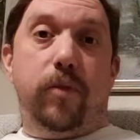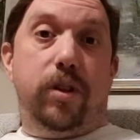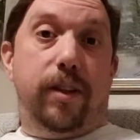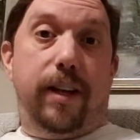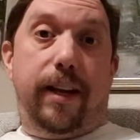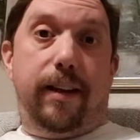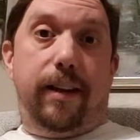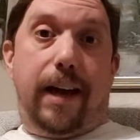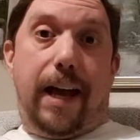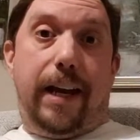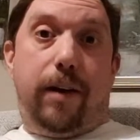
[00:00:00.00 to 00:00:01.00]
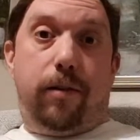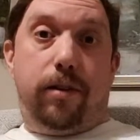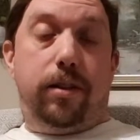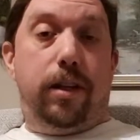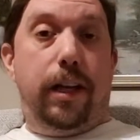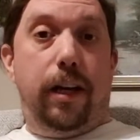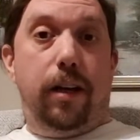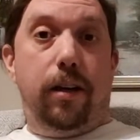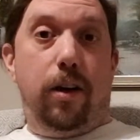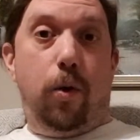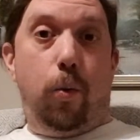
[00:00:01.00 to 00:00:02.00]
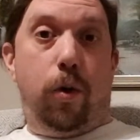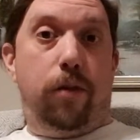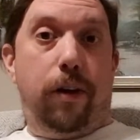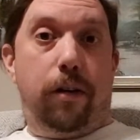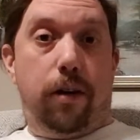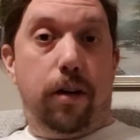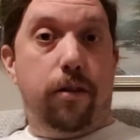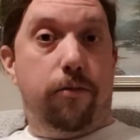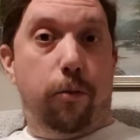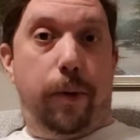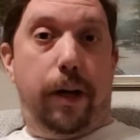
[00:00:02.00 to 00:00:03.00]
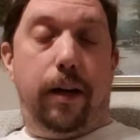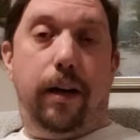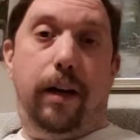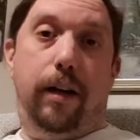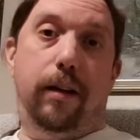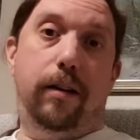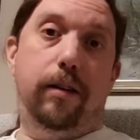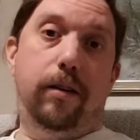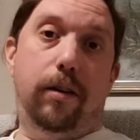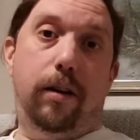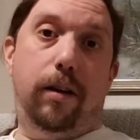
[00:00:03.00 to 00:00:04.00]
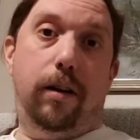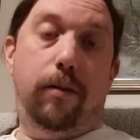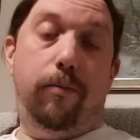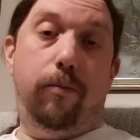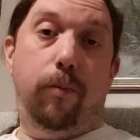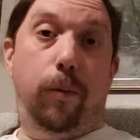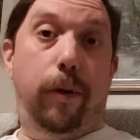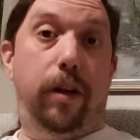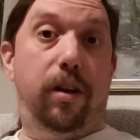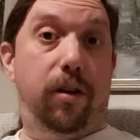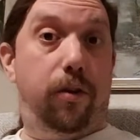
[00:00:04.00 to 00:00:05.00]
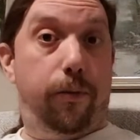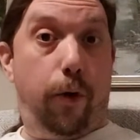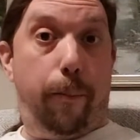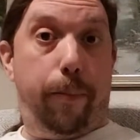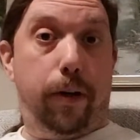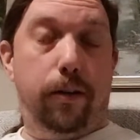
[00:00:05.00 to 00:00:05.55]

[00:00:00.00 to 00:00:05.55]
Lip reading: So that allowed us to then wander around London for a bit, and we went to Fopp.